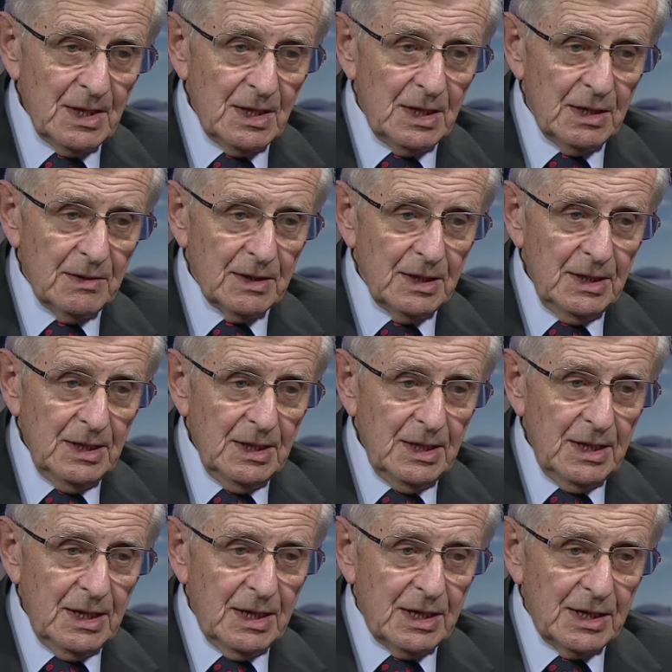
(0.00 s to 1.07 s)
I
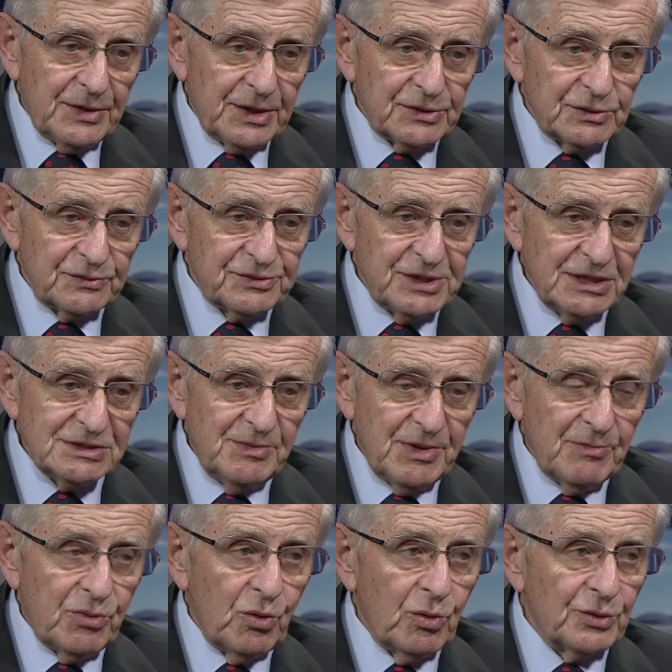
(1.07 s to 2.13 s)
think it's sort of terribly
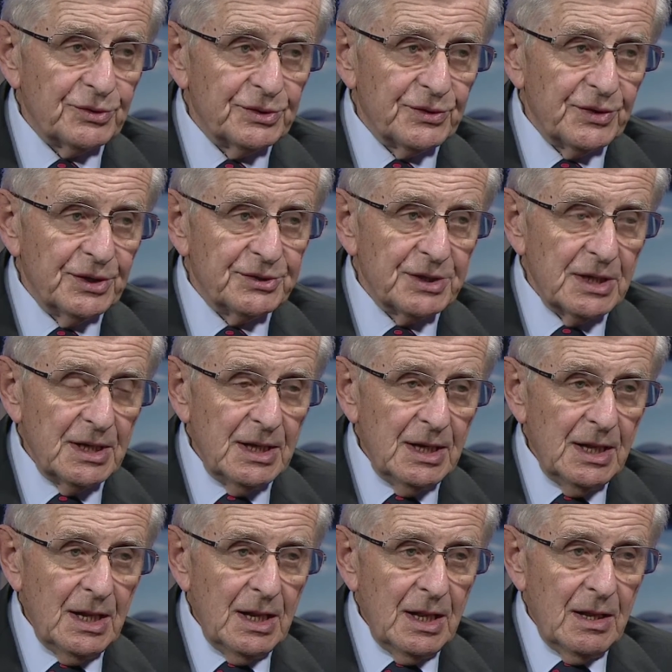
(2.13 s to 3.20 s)
important that
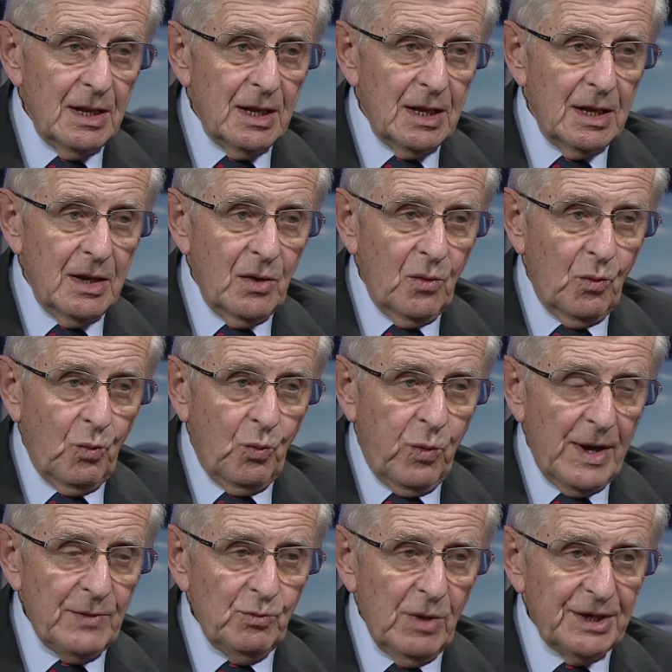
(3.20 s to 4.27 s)

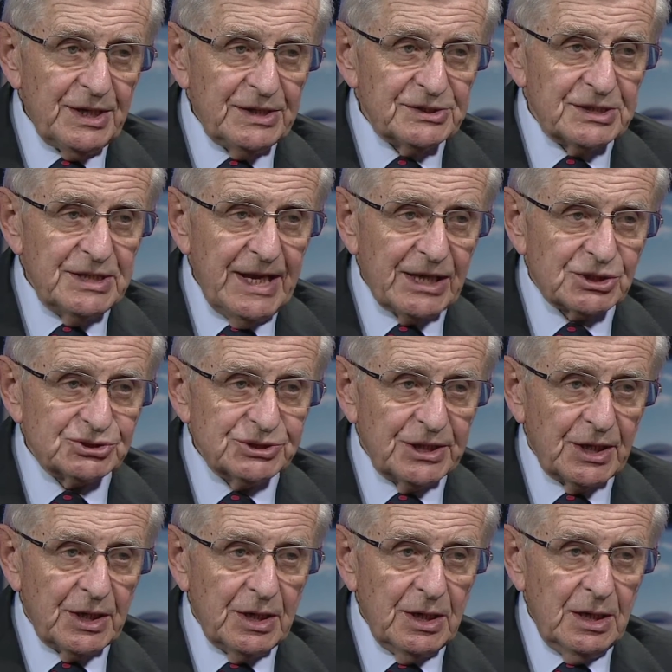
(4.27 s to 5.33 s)
when one is
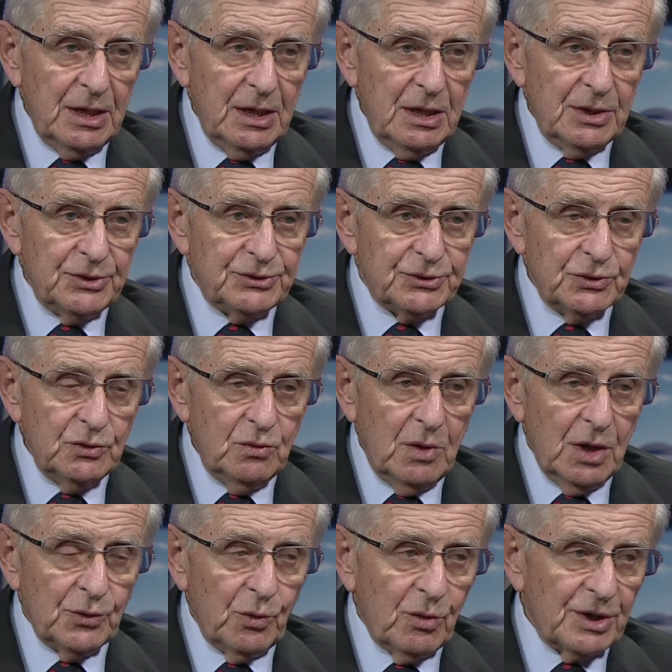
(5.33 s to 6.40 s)
lecturing to
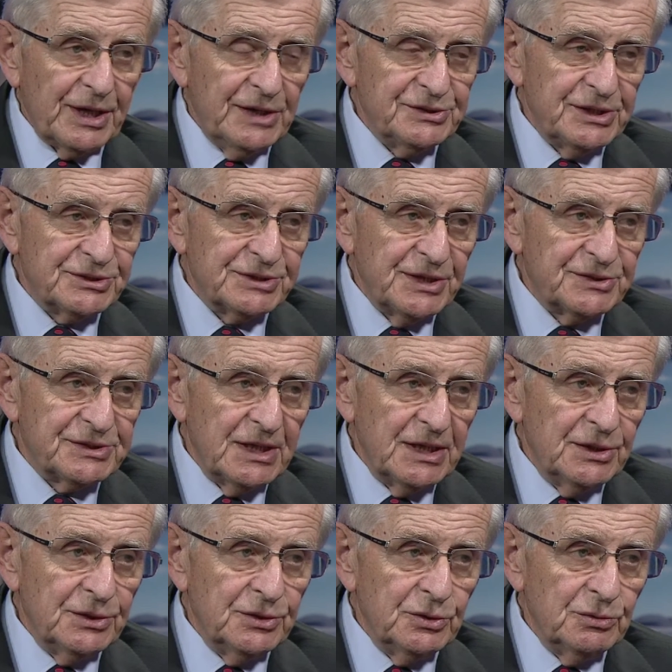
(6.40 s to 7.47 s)
an organisation, let's say
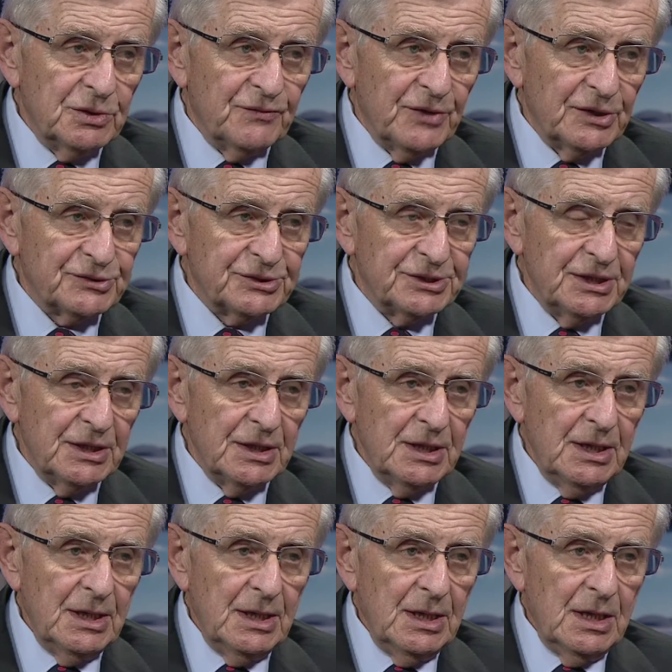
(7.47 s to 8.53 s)
in a university,
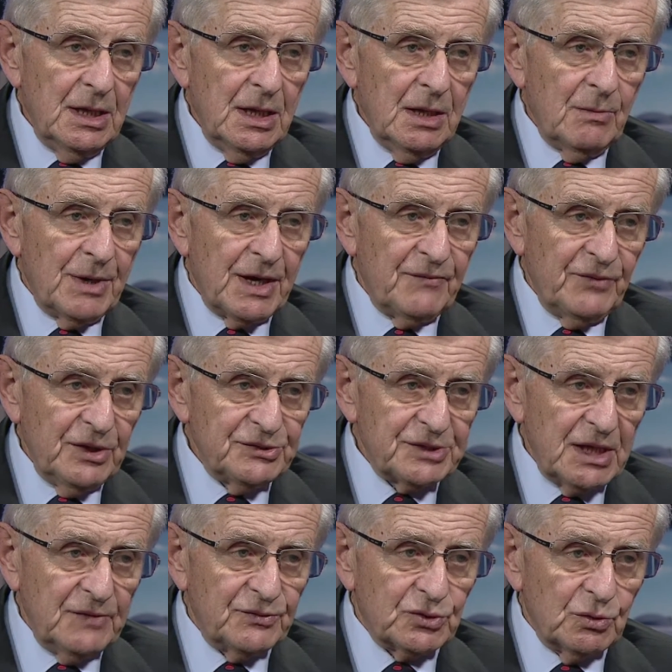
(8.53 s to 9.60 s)
when I first
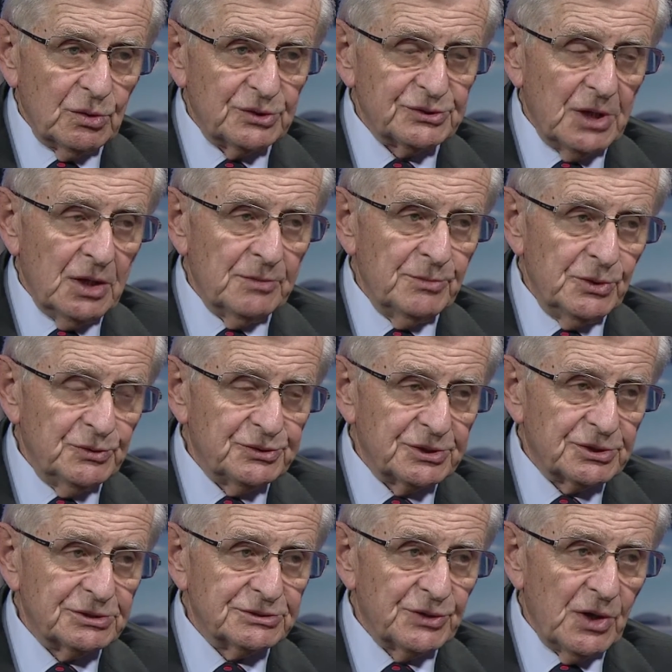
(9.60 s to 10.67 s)
gave talks on music
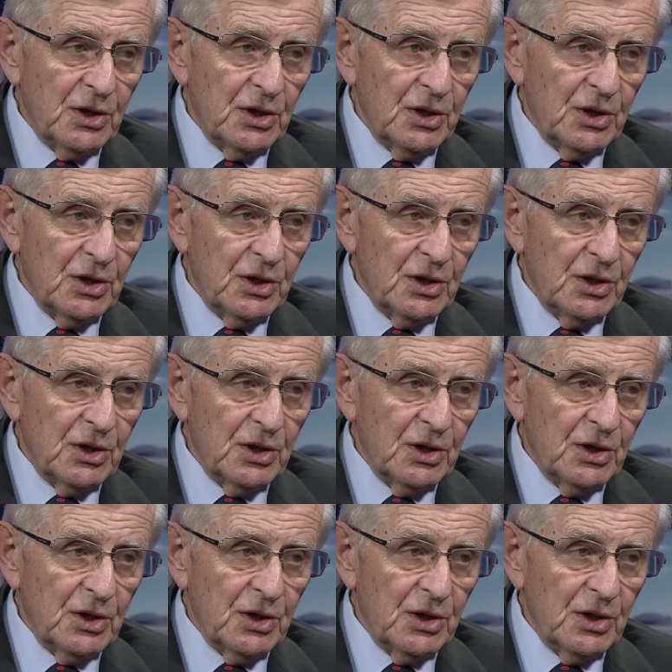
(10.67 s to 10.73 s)
during the